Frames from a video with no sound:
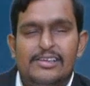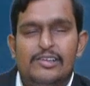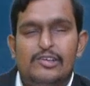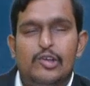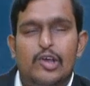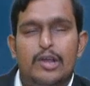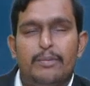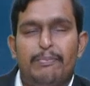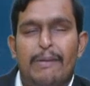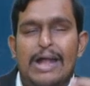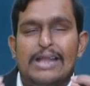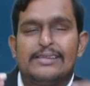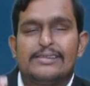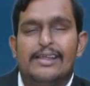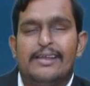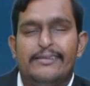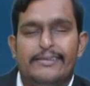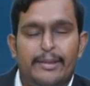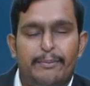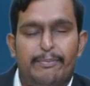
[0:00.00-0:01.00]
your
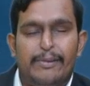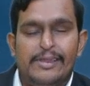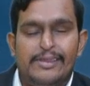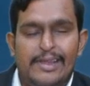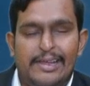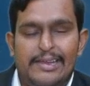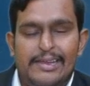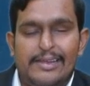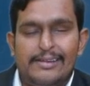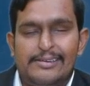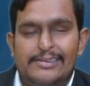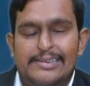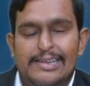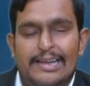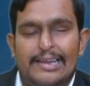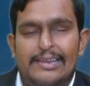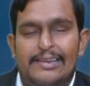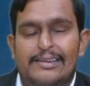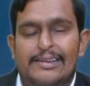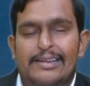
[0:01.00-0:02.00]
partnership is engaged in
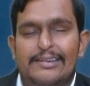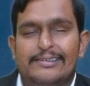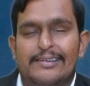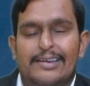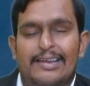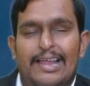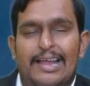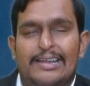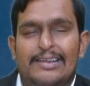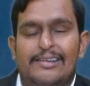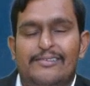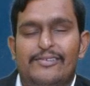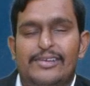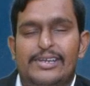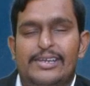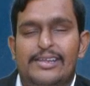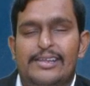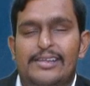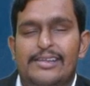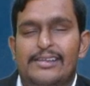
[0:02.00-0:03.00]
agricultural
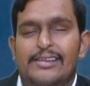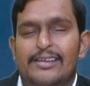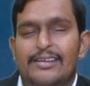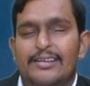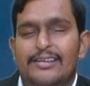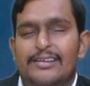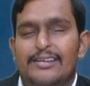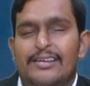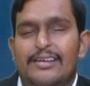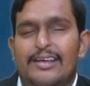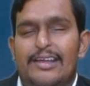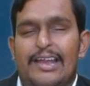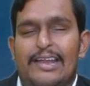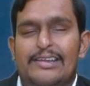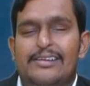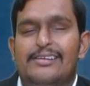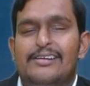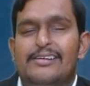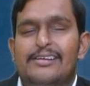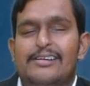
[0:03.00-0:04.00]
activity,
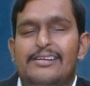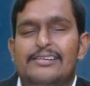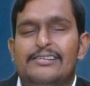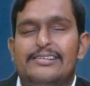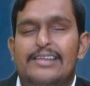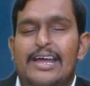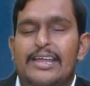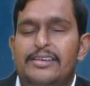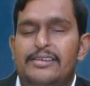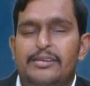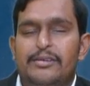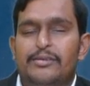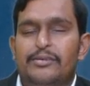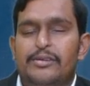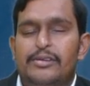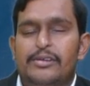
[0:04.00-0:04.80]
right? Then